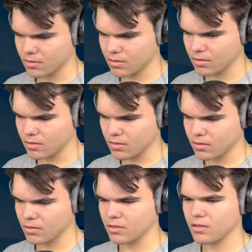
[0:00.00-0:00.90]
still,
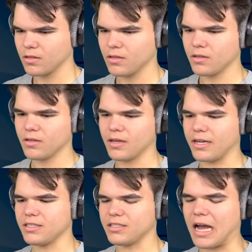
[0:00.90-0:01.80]
so I'm not sure how that.
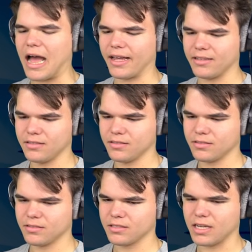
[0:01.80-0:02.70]
I just died.
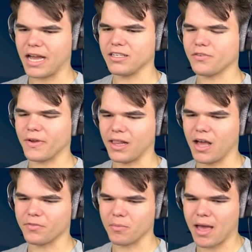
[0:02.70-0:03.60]
I just fell
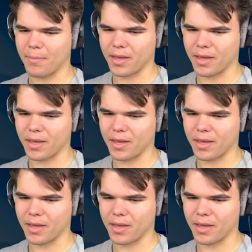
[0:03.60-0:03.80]
off the map,